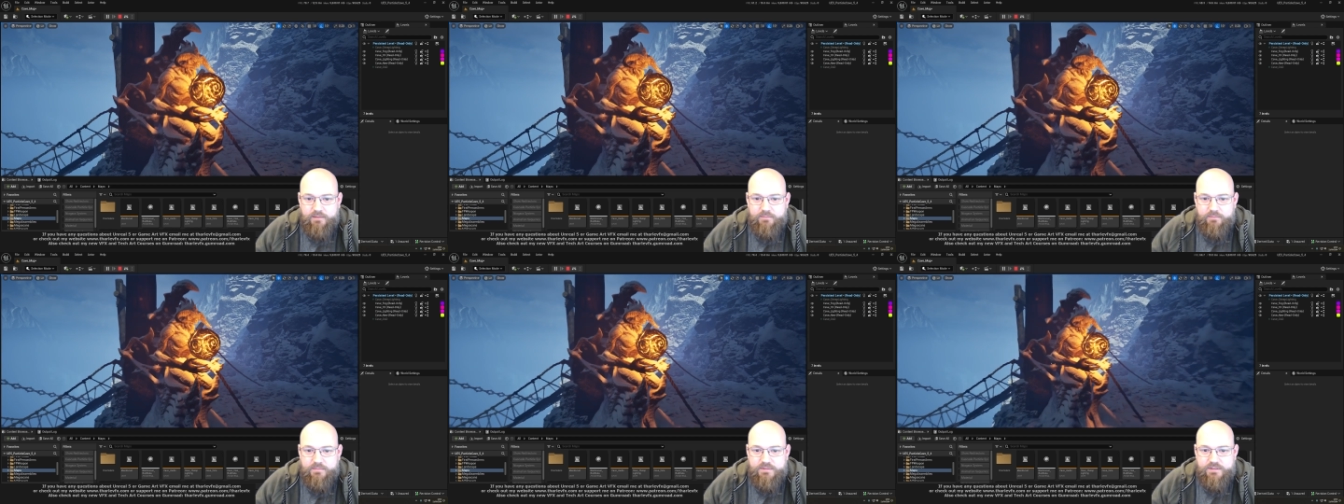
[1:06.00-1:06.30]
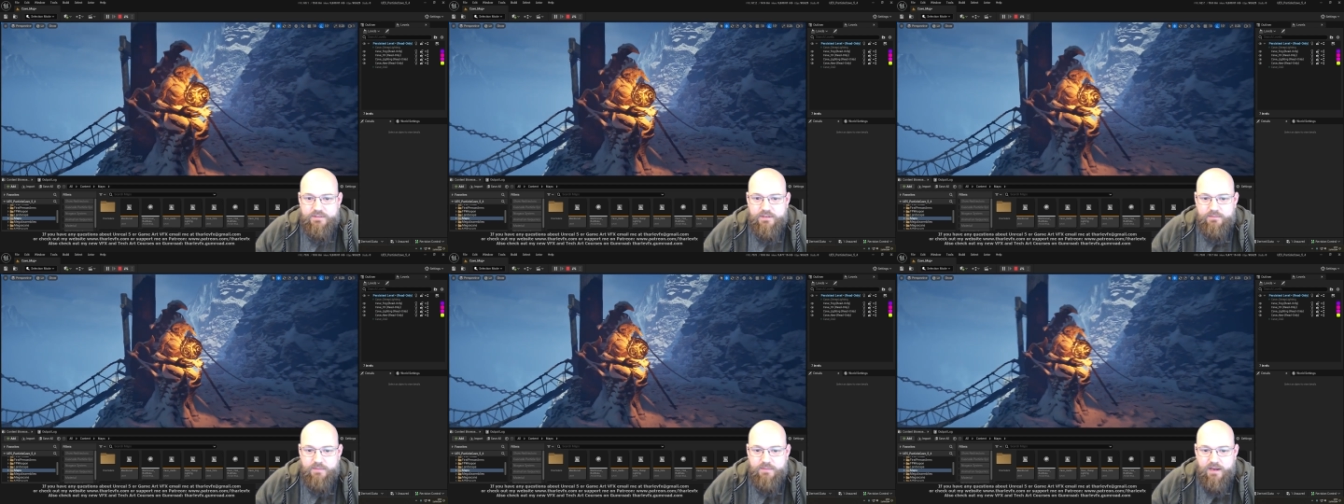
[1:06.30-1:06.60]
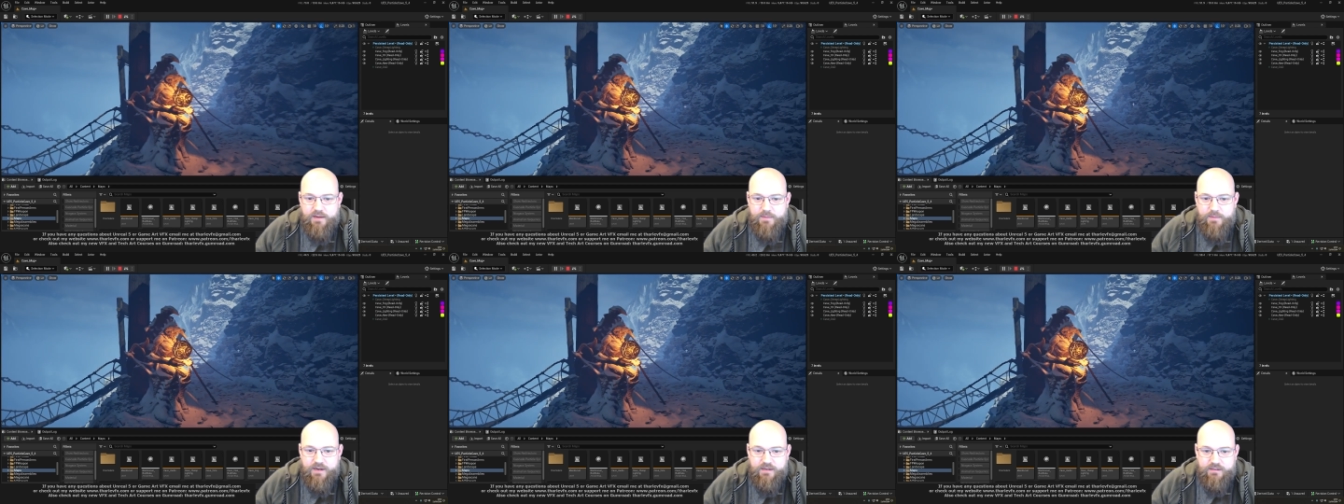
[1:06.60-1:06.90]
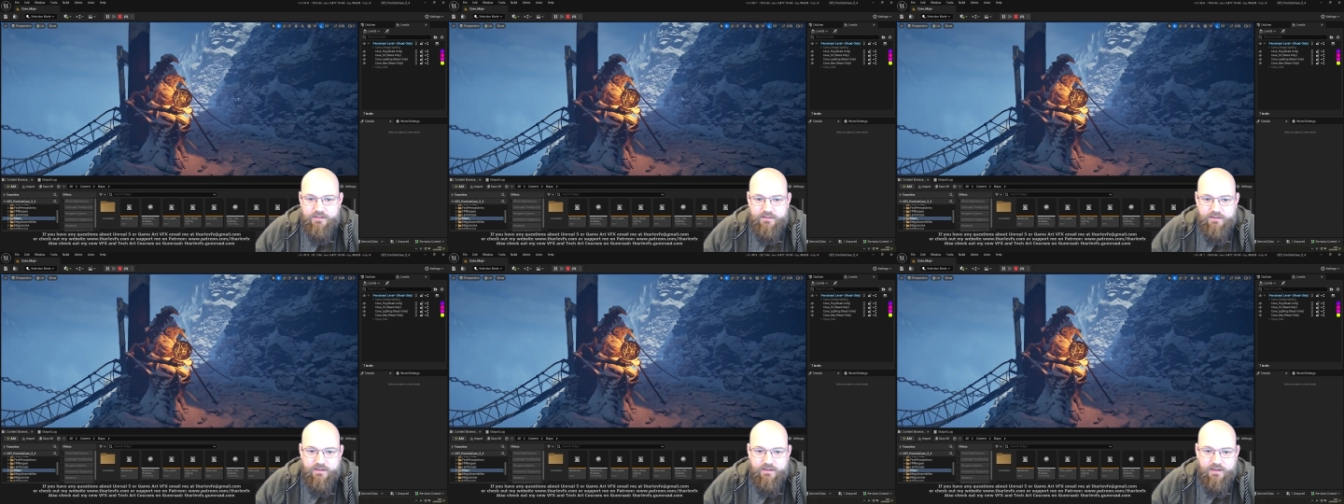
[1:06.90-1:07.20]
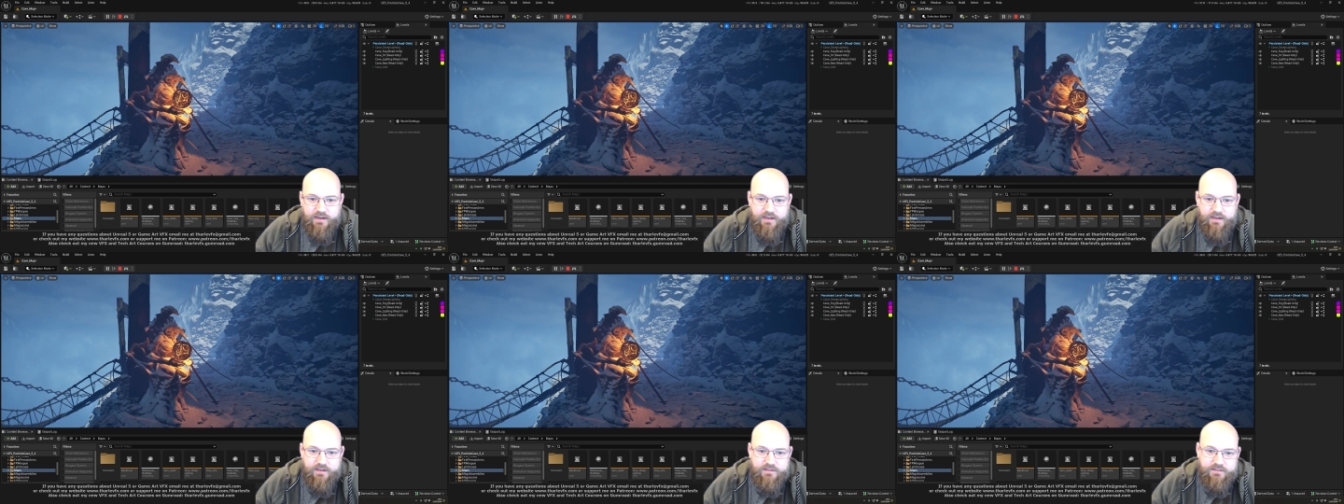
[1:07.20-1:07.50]
some animation
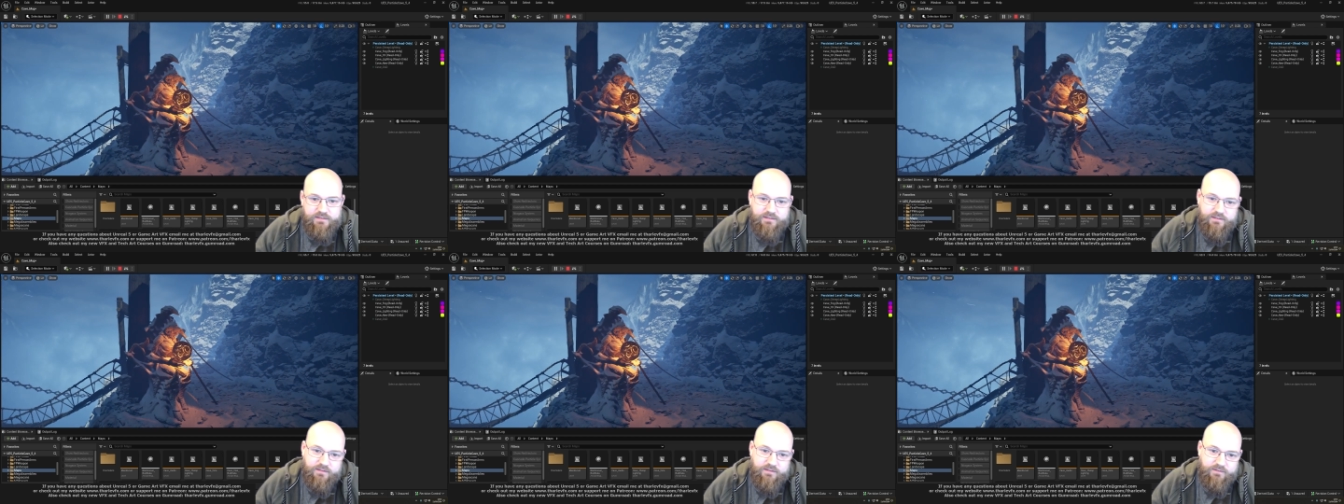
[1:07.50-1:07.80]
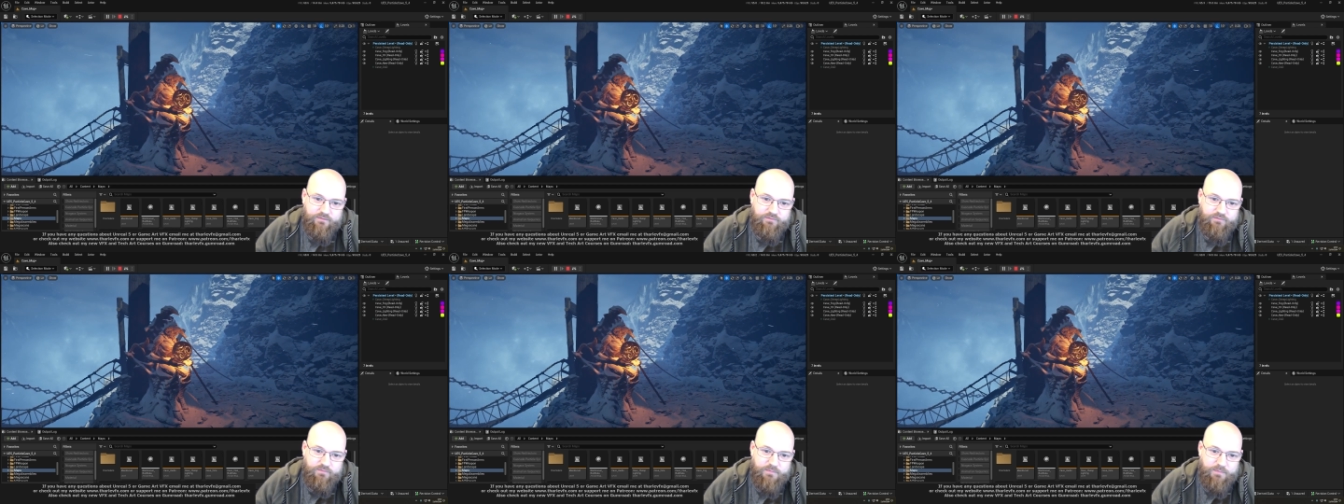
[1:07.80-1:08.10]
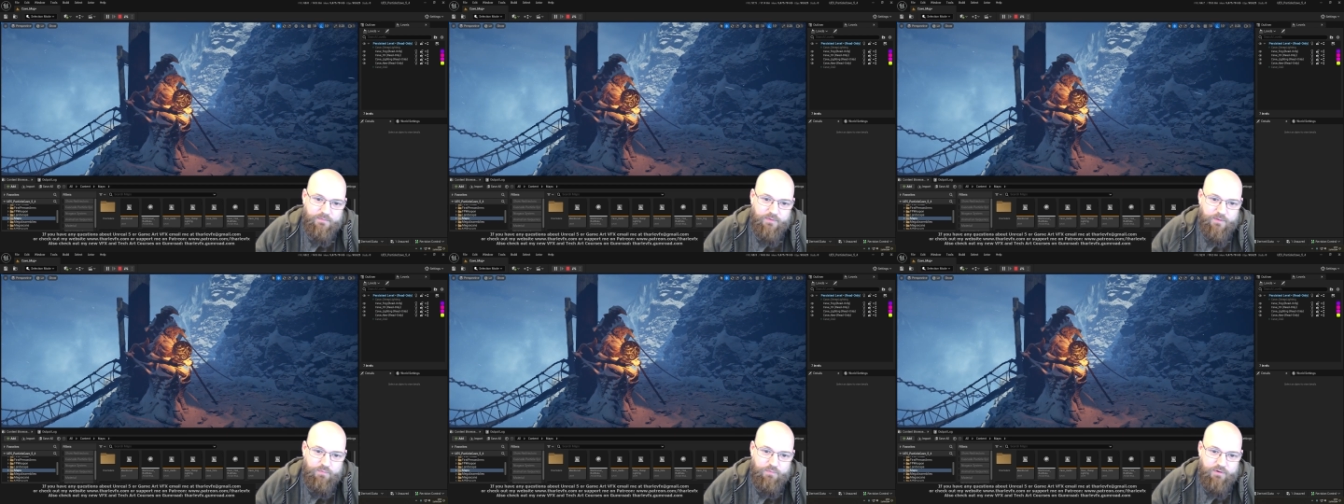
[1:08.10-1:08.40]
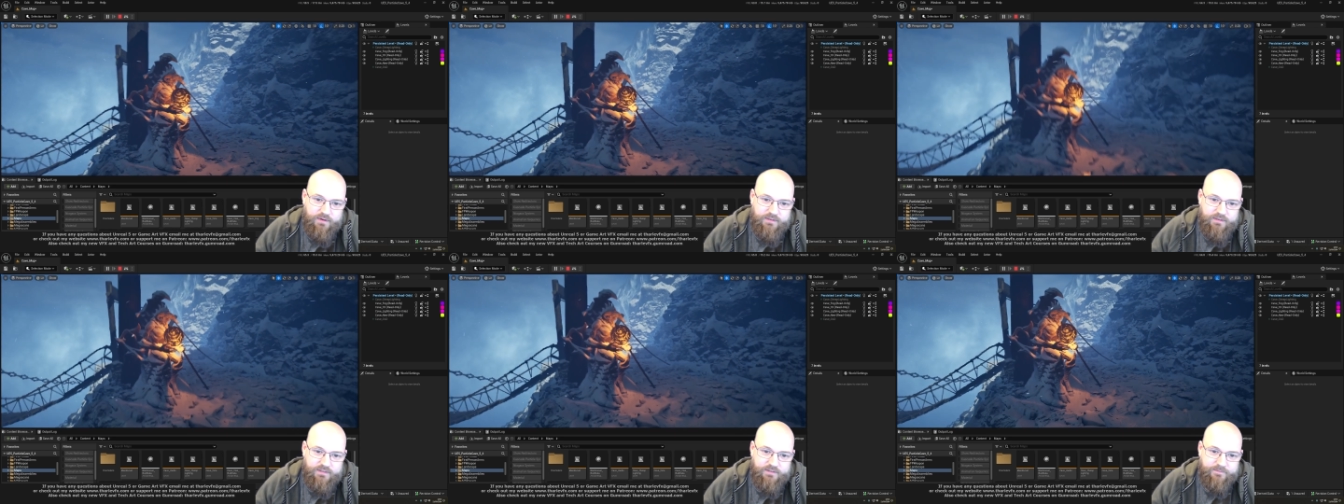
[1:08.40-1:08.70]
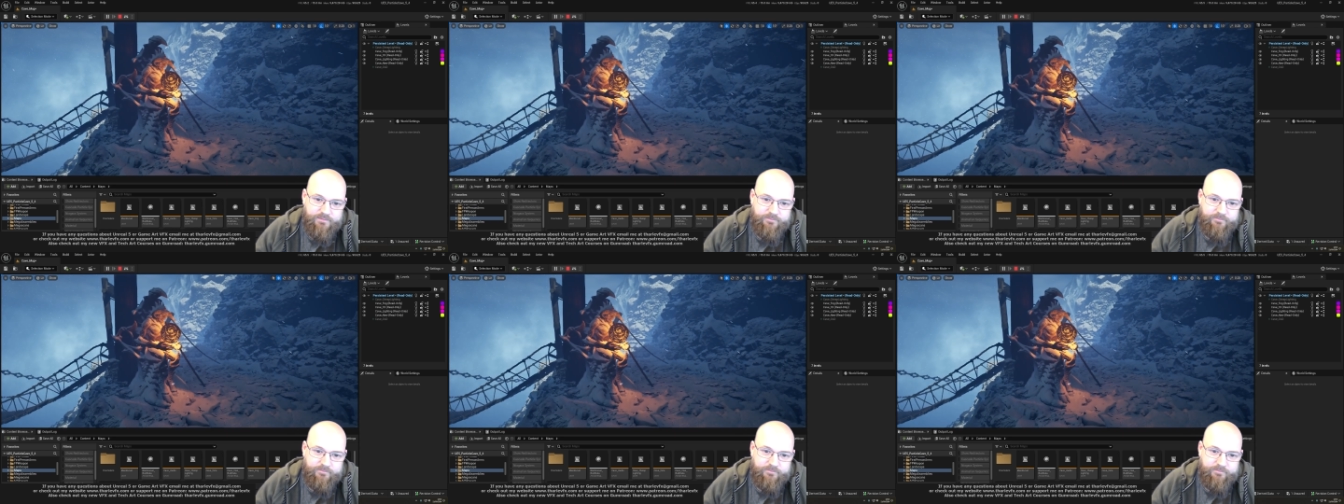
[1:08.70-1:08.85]
in it from a blueprint.